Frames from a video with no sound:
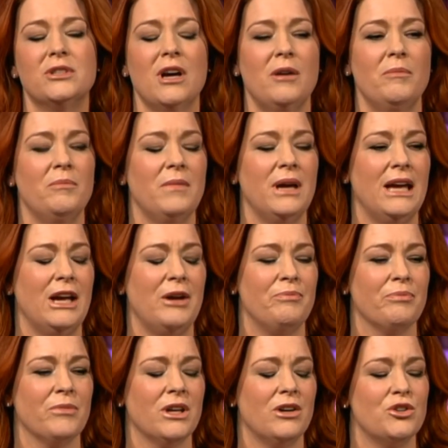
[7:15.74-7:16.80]
Tom,
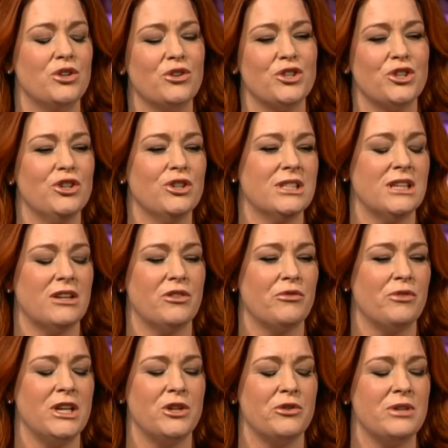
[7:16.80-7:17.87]
or George Hook said on
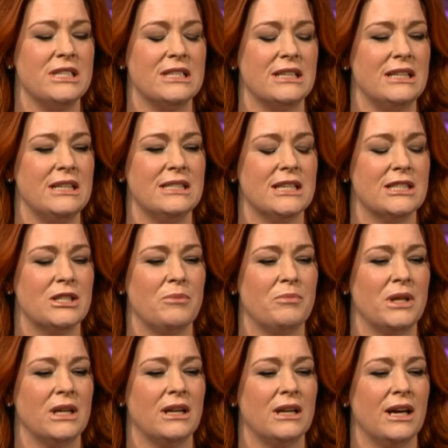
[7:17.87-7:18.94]
the radio recently, he said
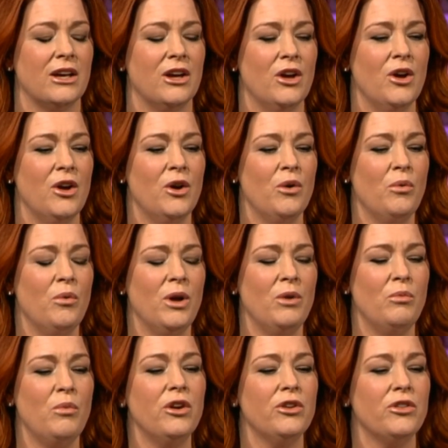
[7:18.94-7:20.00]
something like,
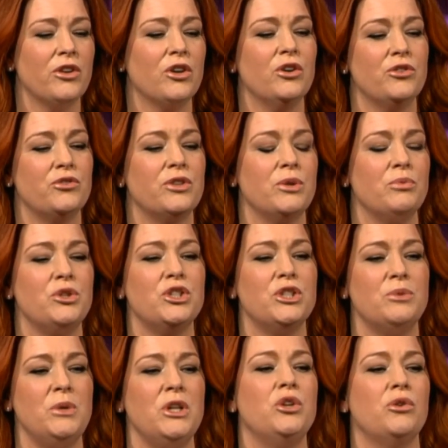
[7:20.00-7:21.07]
in what other country would you
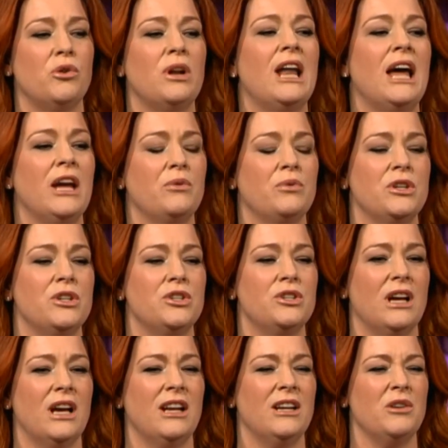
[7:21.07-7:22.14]
speak your own
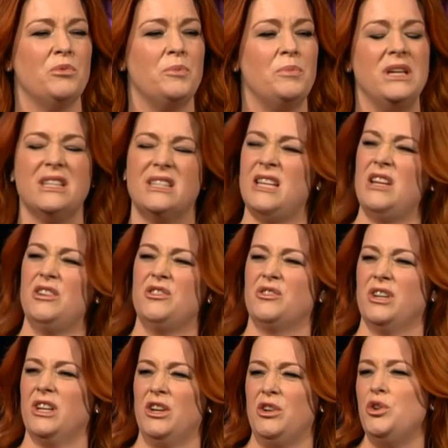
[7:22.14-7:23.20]
language and it would be
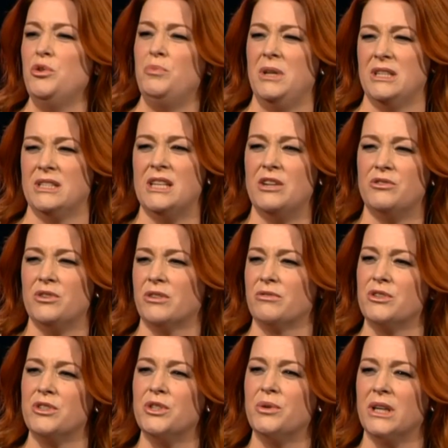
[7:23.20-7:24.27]
eccentric, and you'd be
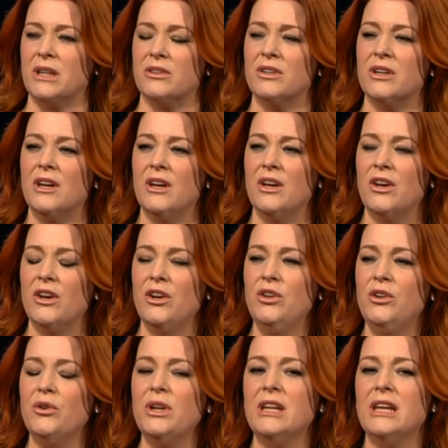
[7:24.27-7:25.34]
eccentric for doing it?
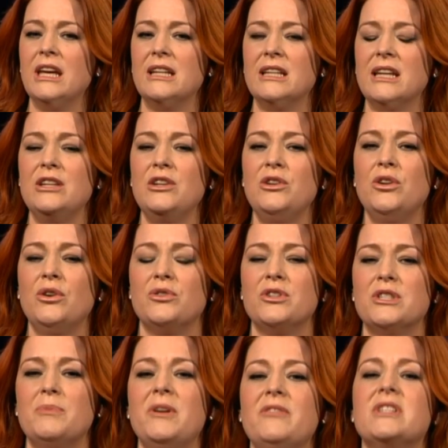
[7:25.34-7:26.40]

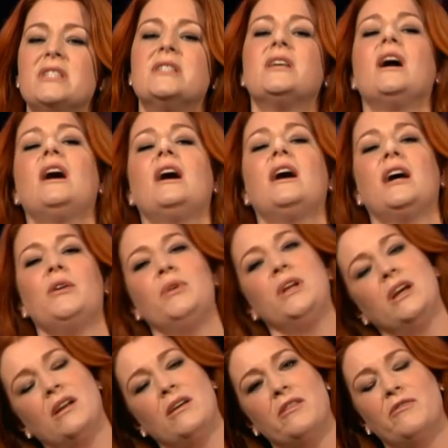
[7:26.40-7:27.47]
There's a bit of a sigh
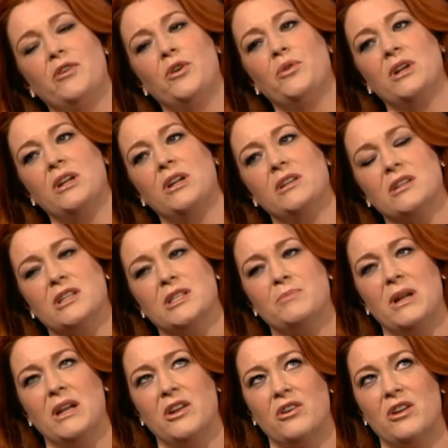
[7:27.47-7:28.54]
when you get on the phone and you start
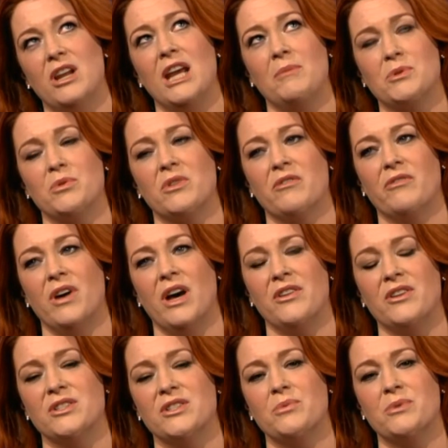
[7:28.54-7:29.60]
spelling your names with the
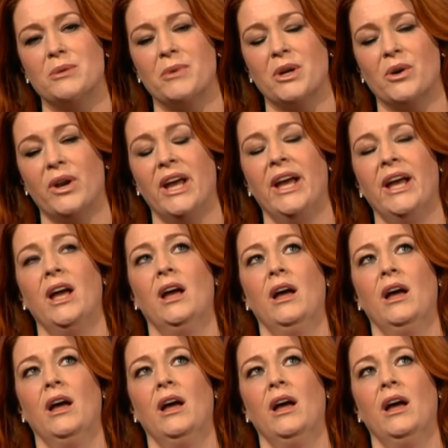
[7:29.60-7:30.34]
father. It's always somebody going,